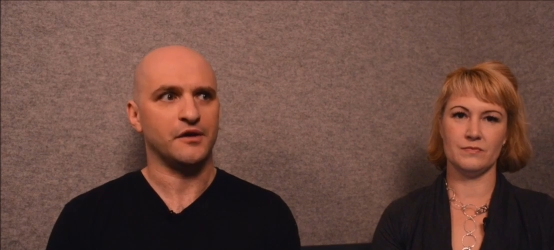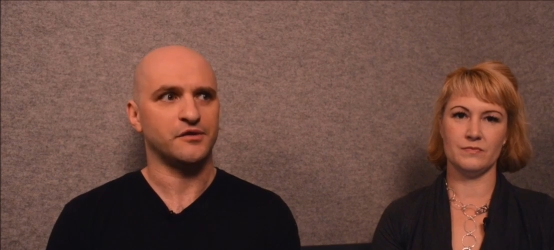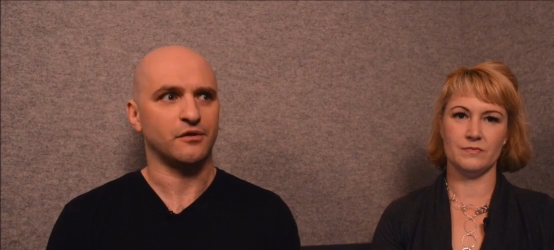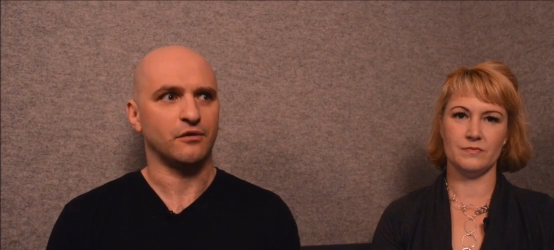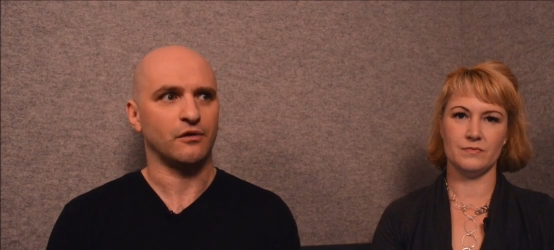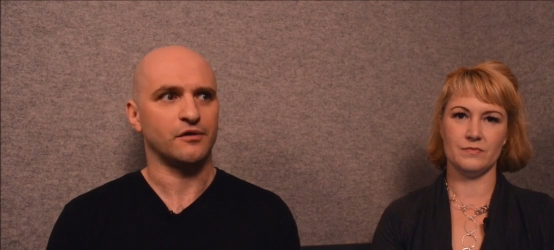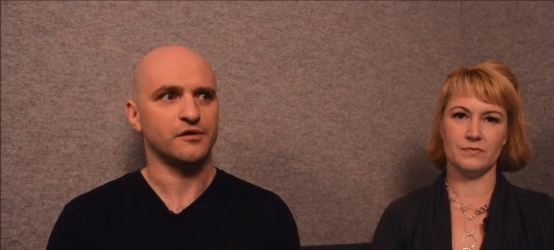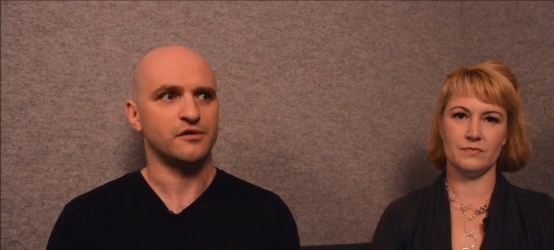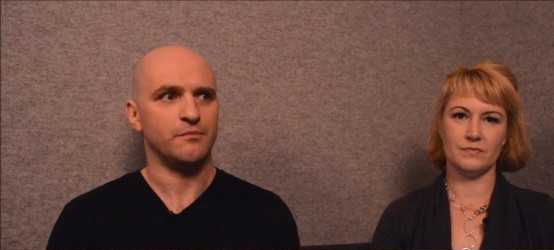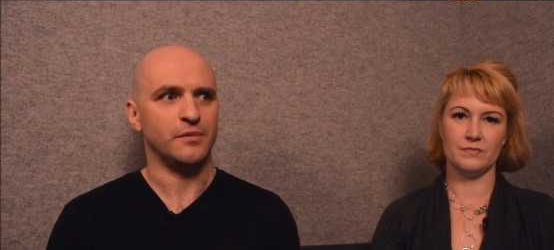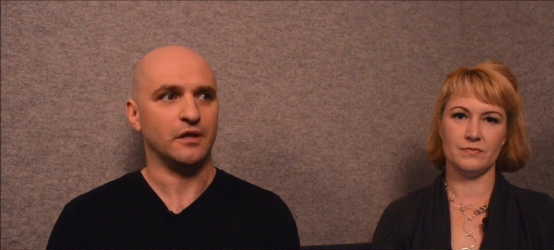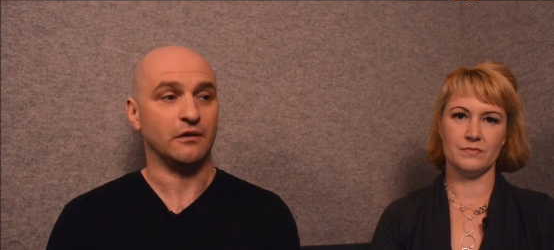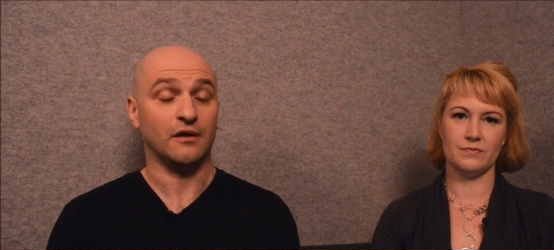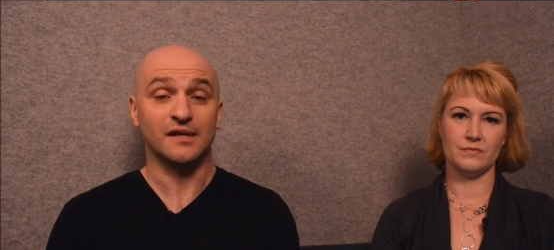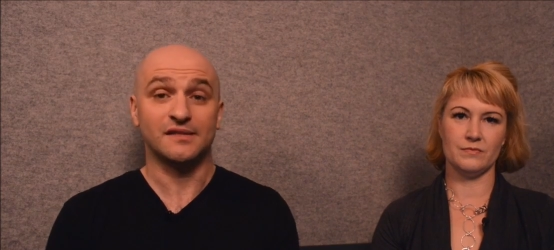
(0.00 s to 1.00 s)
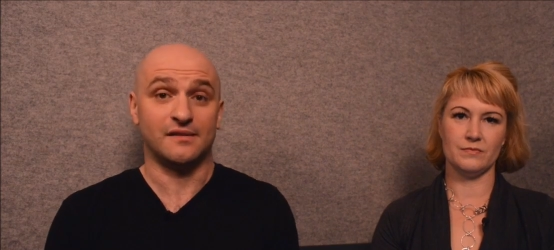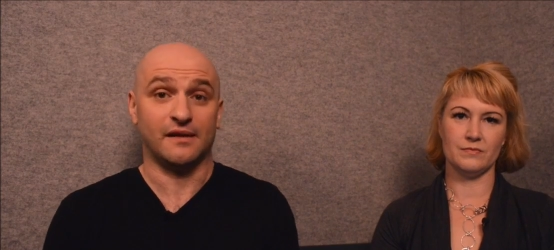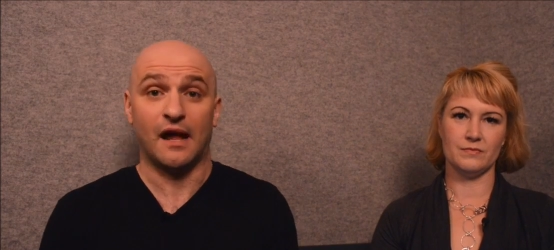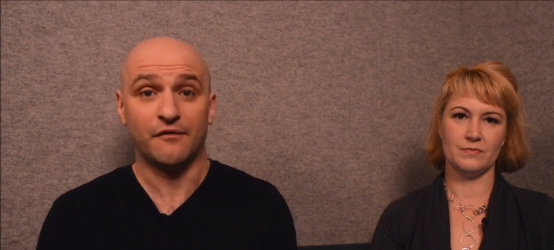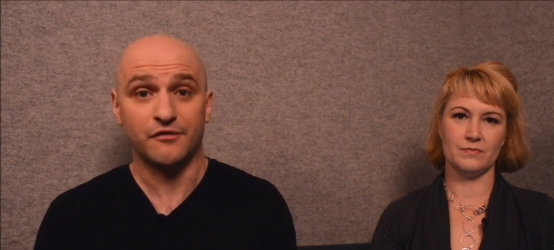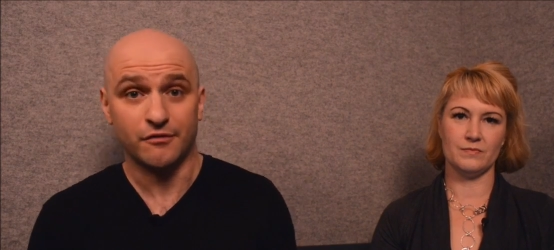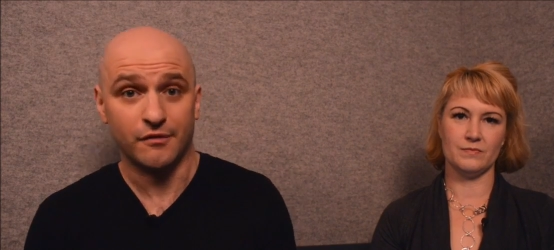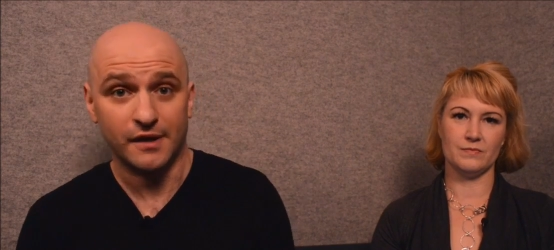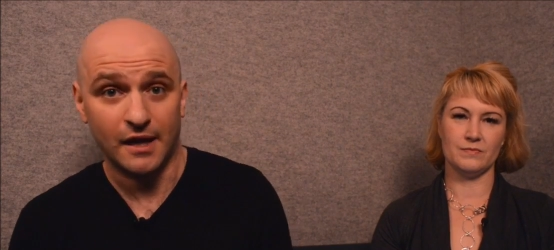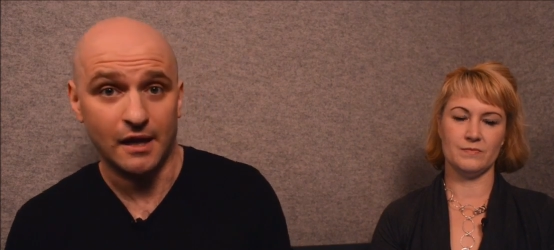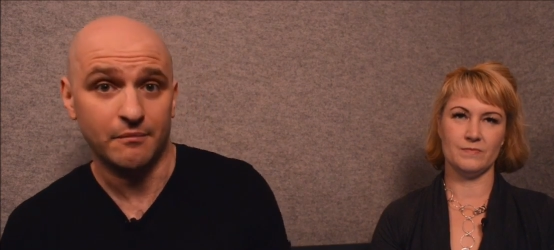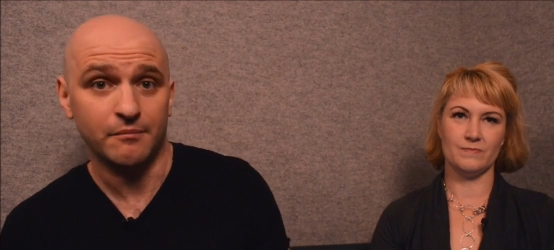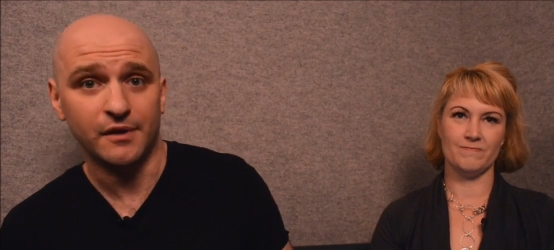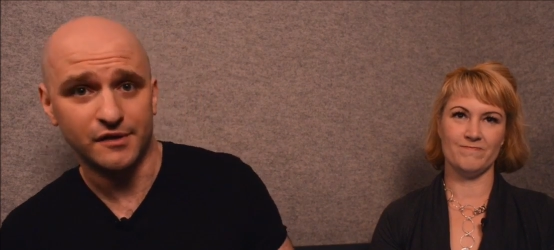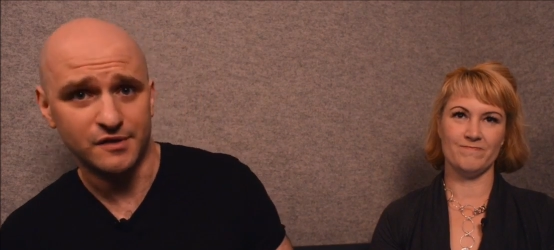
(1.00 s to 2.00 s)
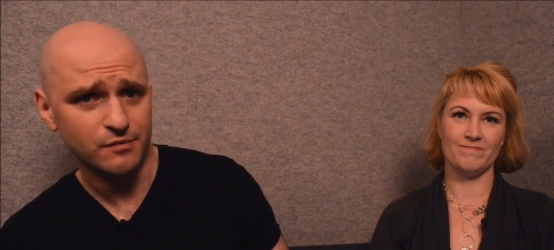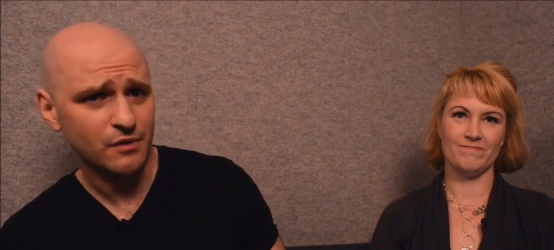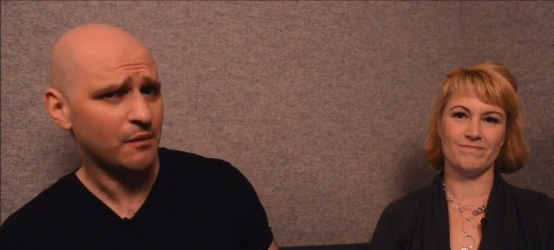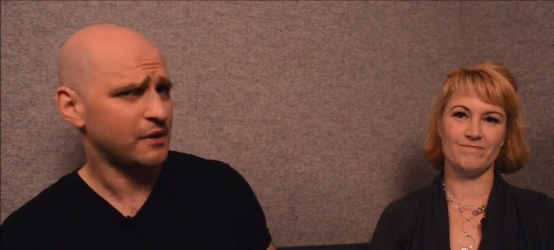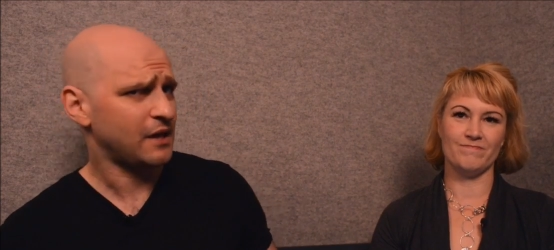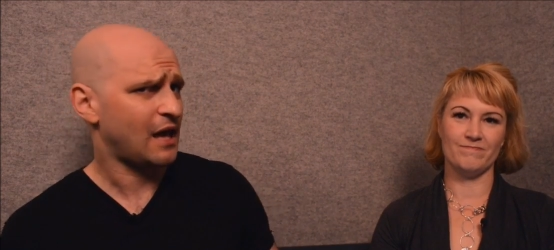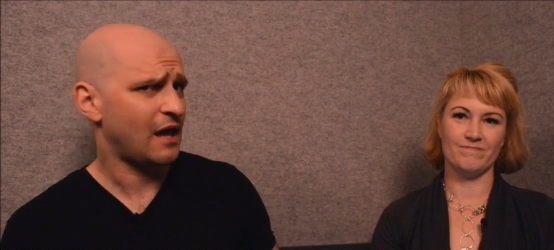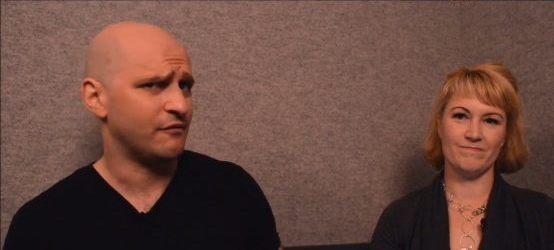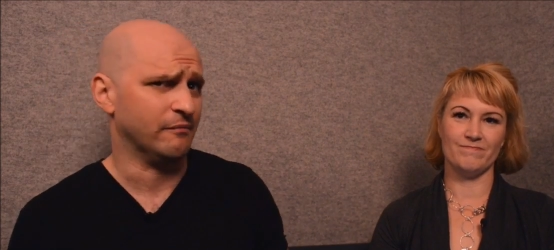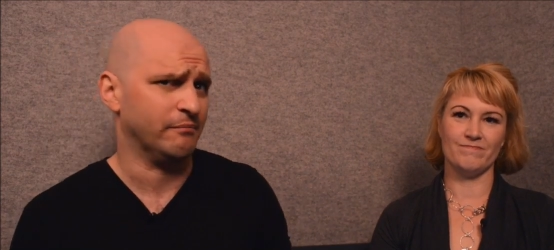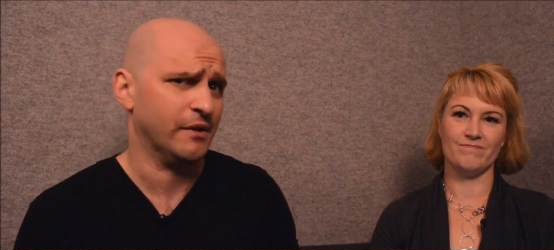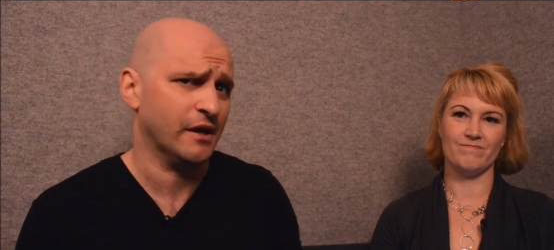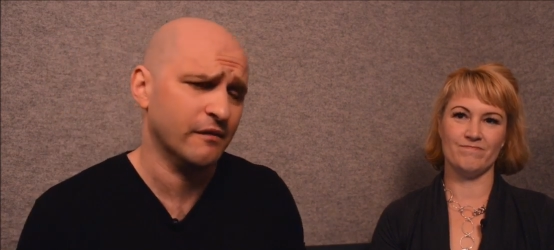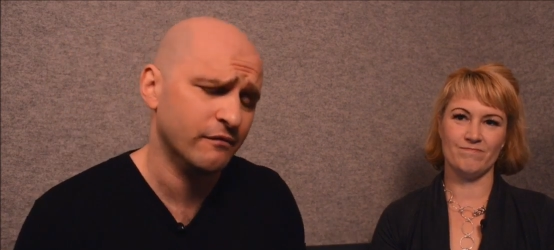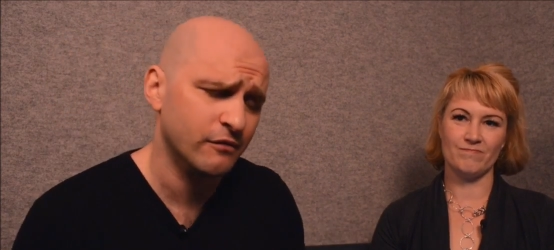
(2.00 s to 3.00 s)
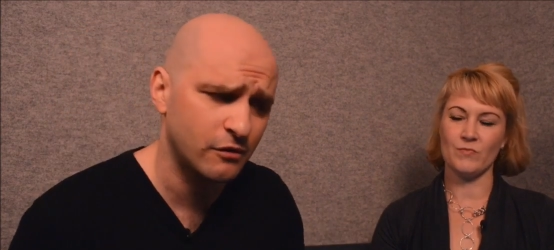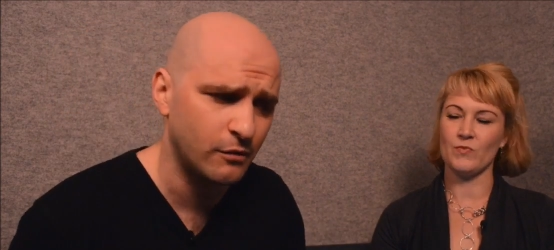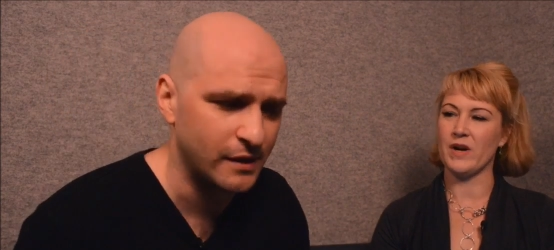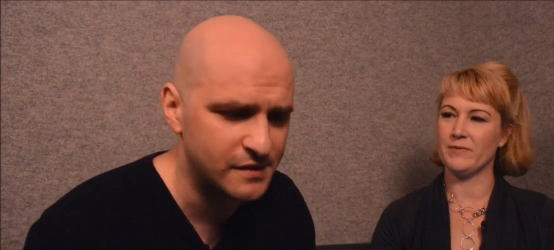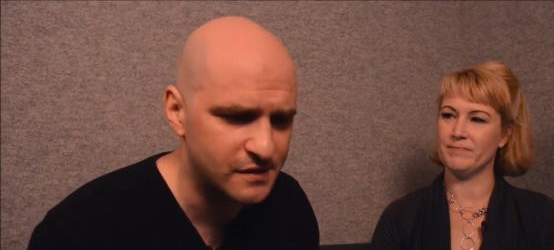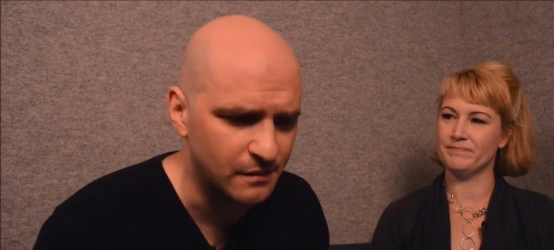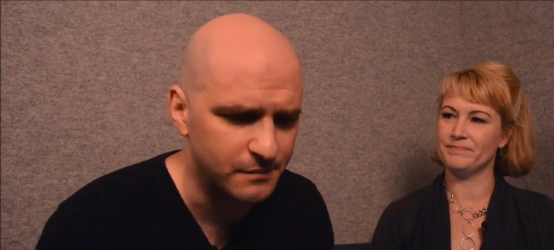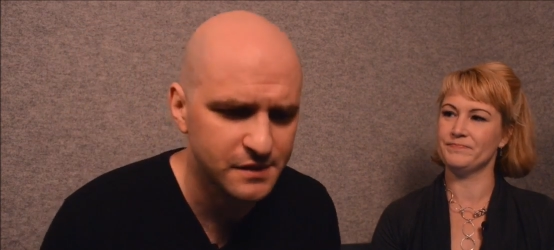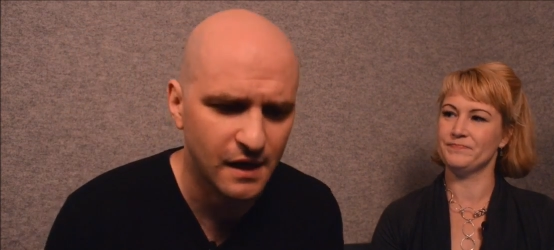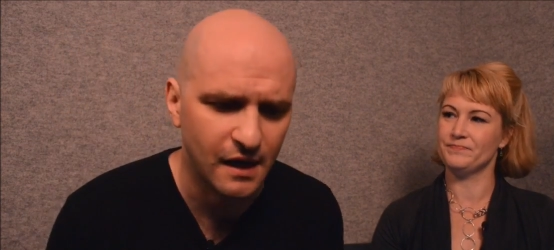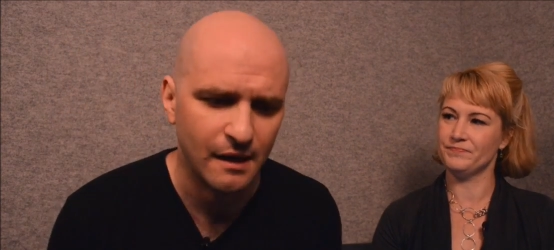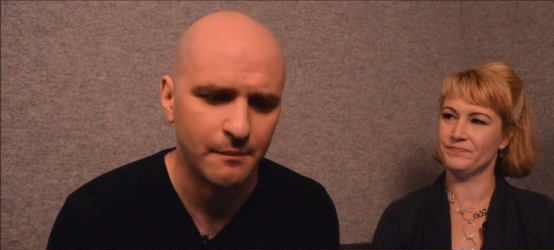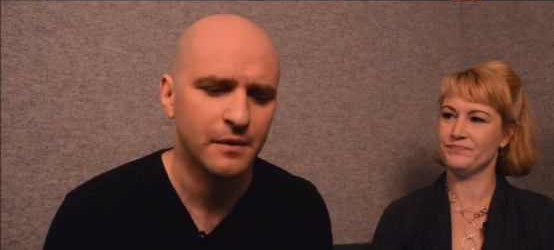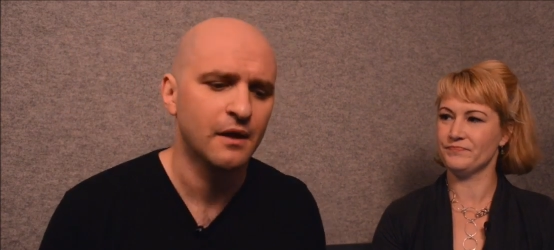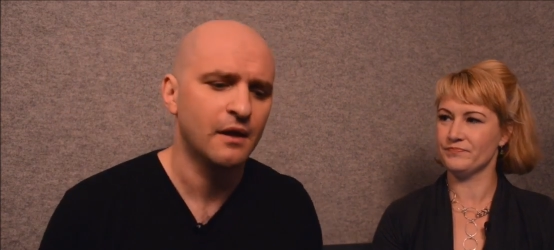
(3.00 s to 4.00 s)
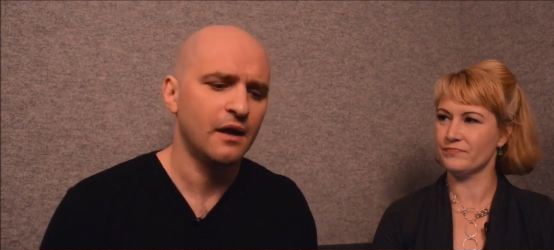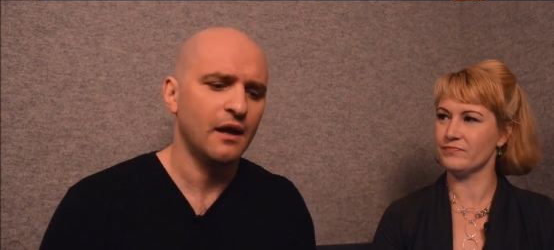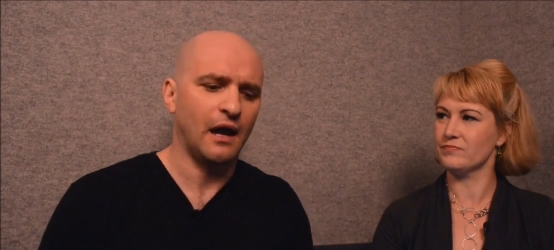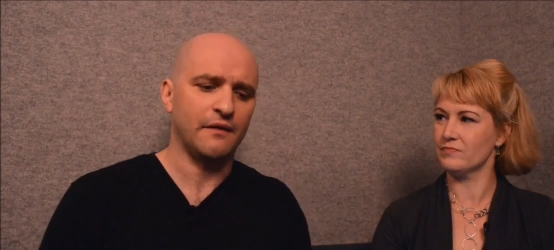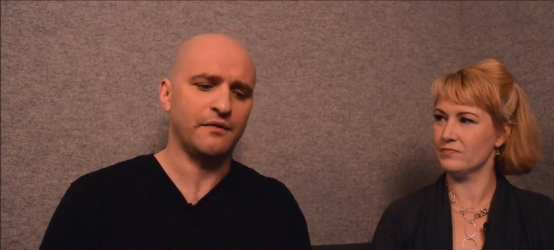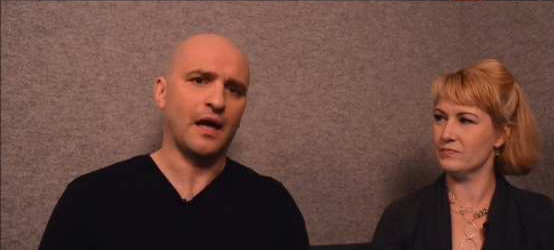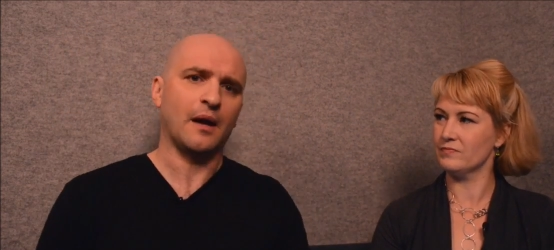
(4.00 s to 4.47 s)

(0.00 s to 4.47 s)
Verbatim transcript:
Speaker 1: and to learn to be lusted after again, because you probably haven't been for quite right. some time at